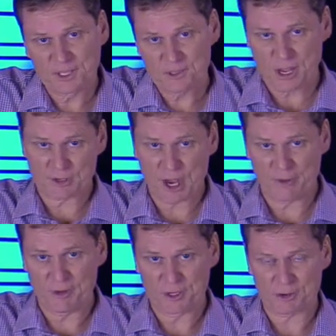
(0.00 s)
Sounds
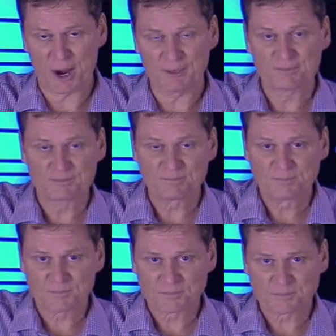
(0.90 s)
obvious, right?
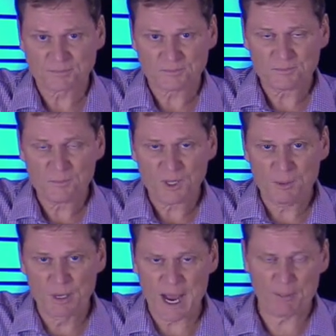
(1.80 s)

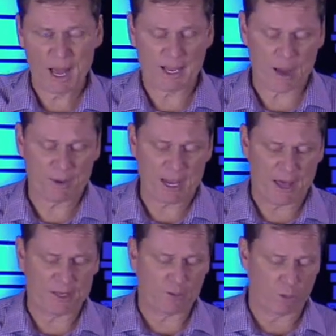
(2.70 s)
But I'm like, I'm a guy
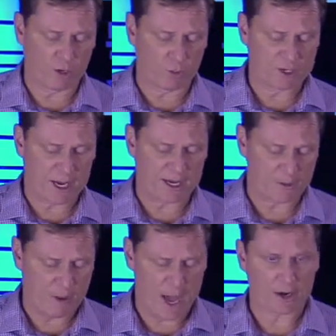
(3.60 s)
that once I get a
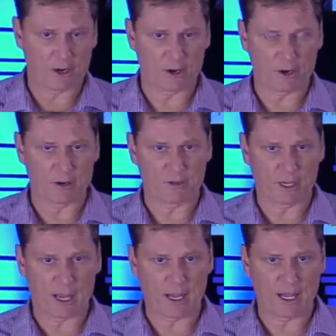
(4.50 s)
pattern or
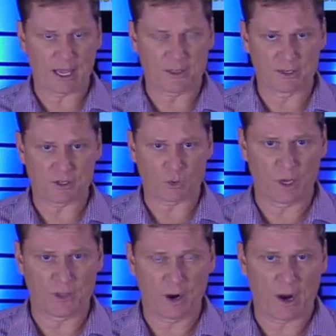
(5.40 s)
I like things
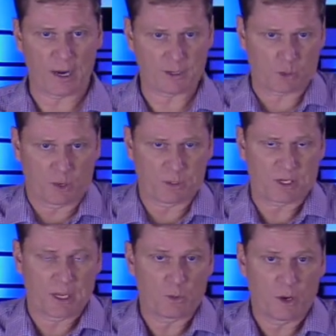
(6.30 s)
they are, I just want them to
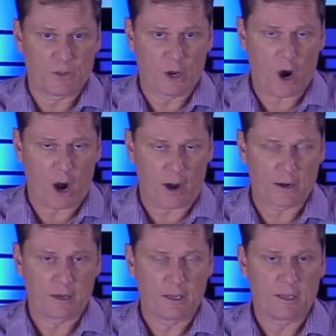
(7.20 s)
stay the way they are.
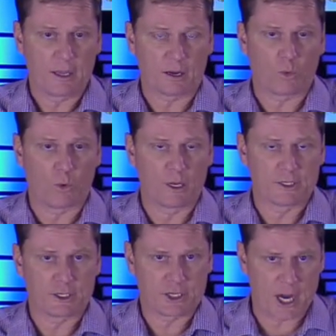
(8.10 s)
I don't
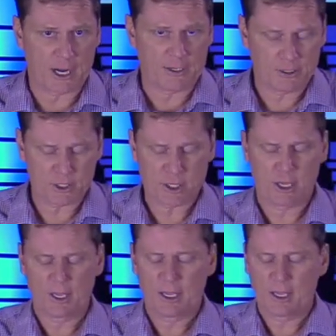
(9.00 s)
want change
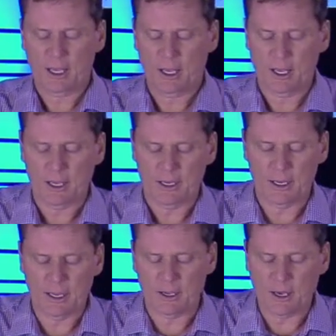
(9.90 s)
uh,
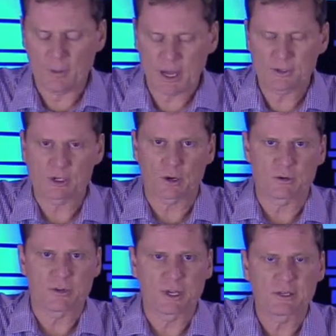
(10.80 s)
about
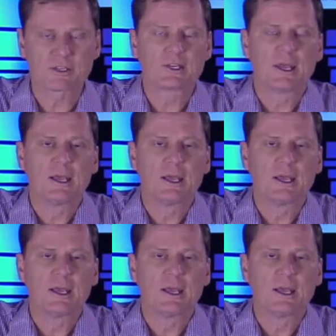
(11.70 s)
certain things.